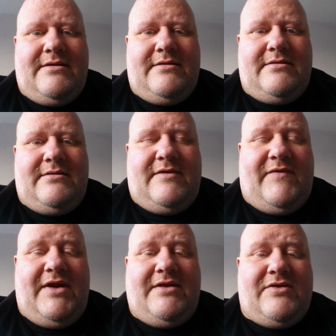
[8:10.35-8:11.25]
if you
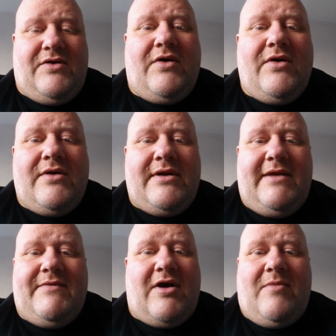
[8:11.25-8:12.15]
need to talk, leave a
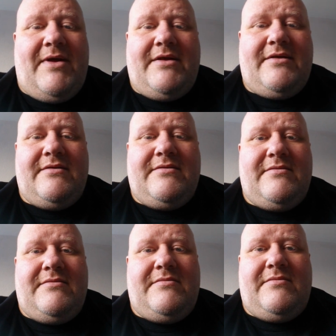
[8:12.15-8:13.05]
comment.
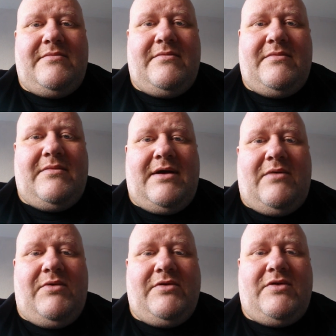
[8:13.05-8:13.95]
I
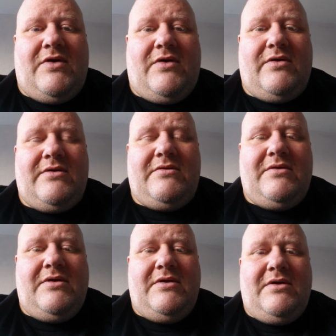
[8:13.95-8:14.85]
will talk.
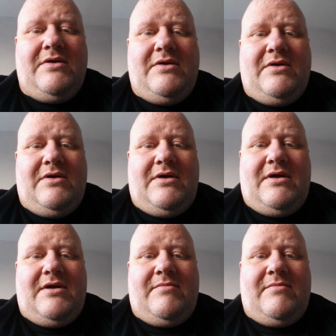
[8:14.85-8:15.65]
This